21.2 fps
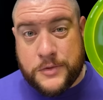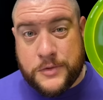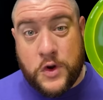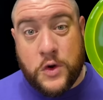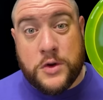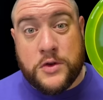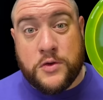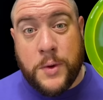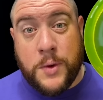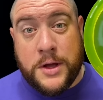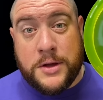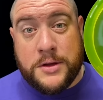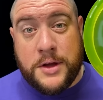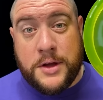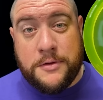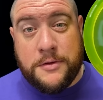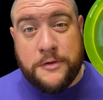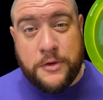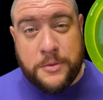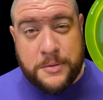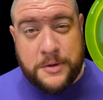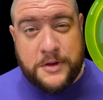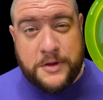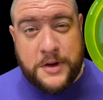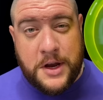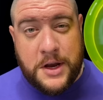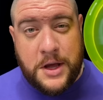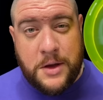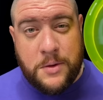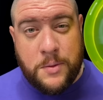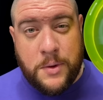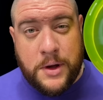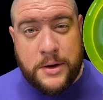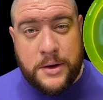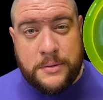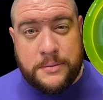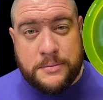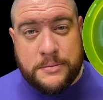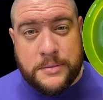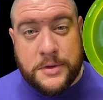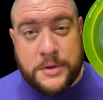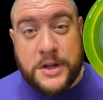So it's well done from the
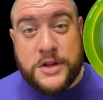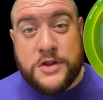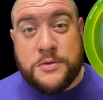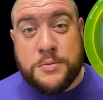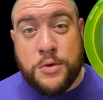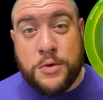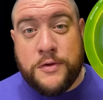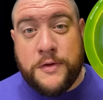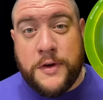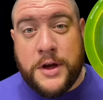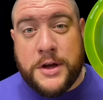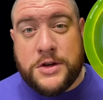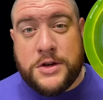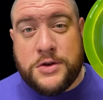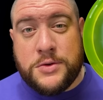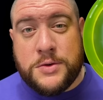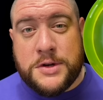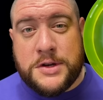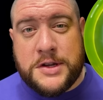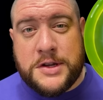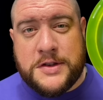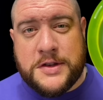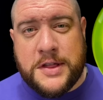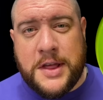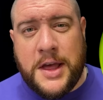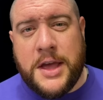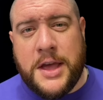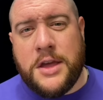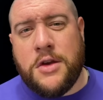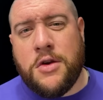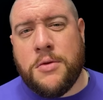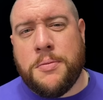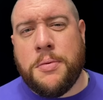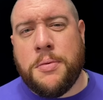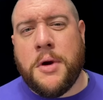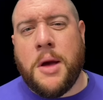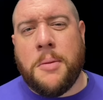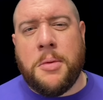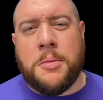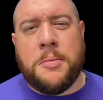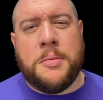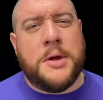CD1. Let's move on to a disc that you're
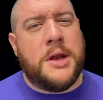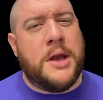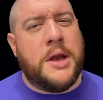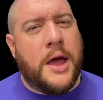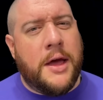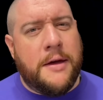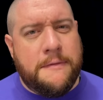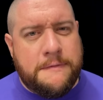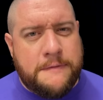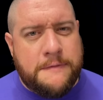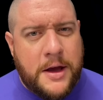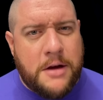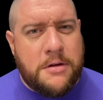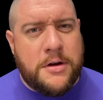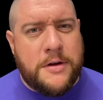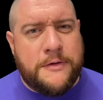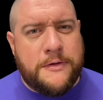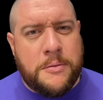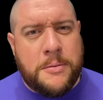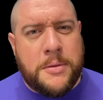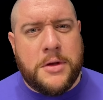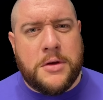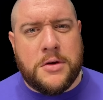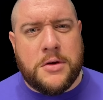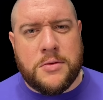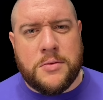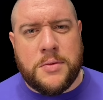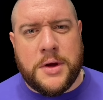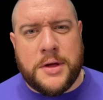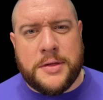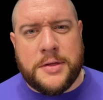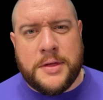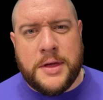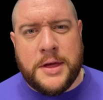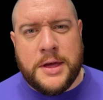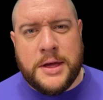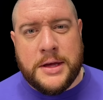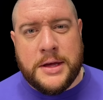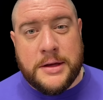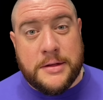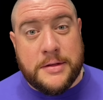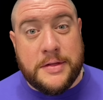probably not very familiar with,
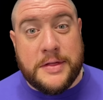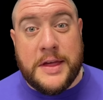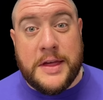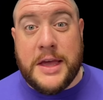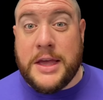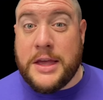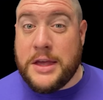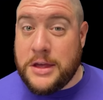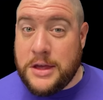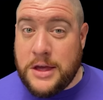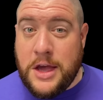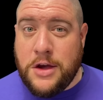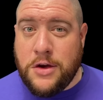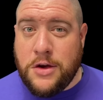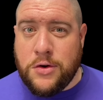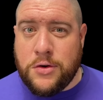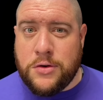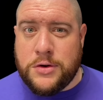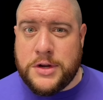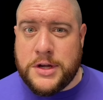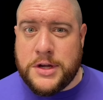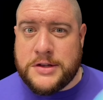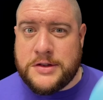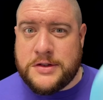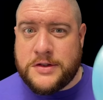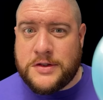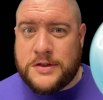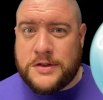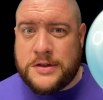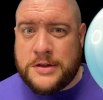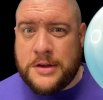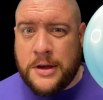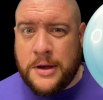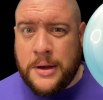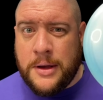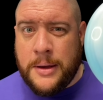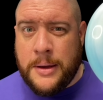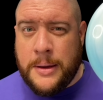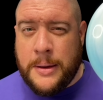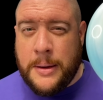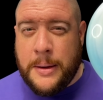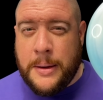the Yikun discs.
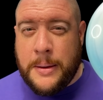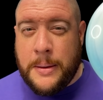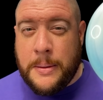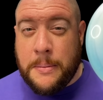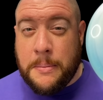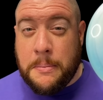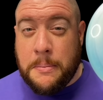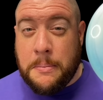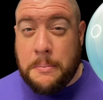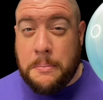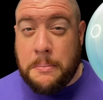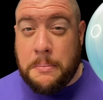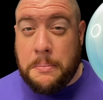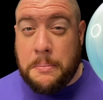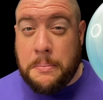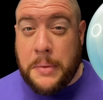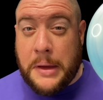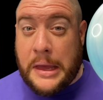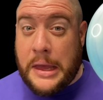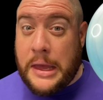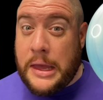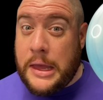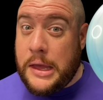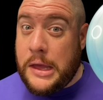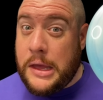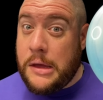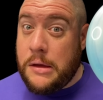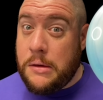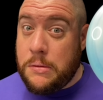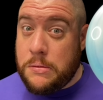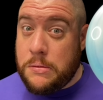B?